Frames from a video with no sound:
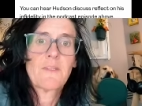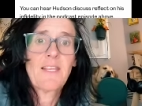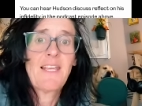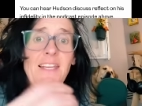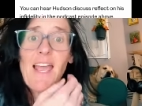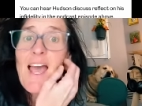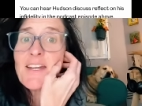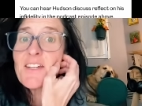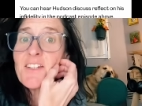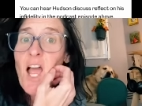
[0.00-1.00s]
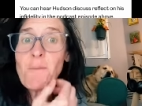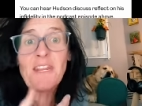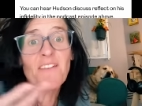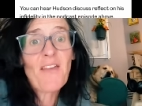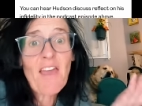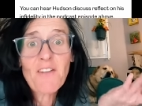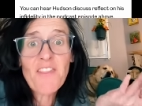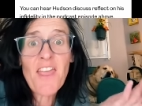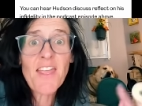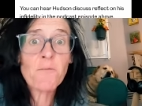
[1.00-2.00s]
He added, I mean, if
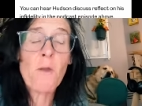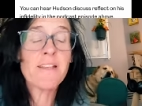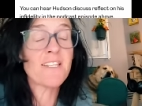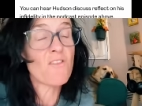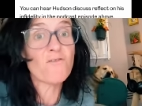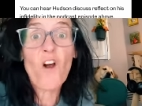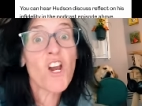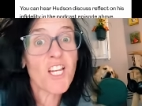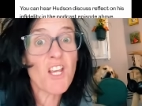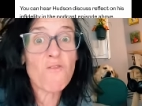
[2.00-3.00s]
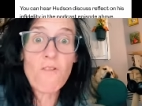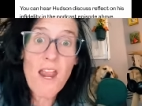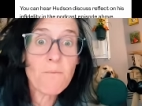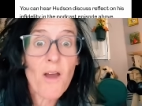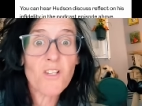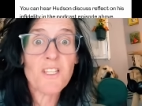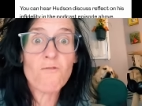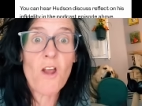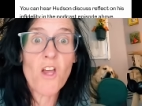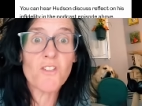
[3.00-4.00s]
everything was fucking rainbows and
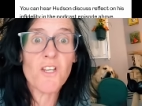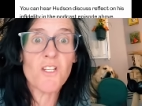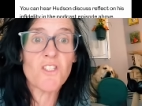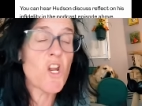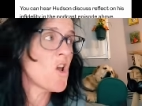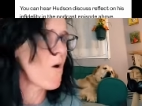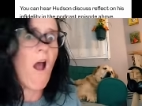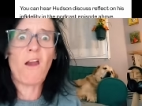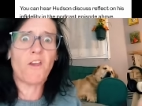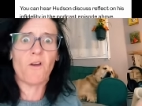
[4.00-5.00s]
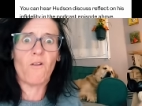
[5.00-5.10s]
roses, then who are you?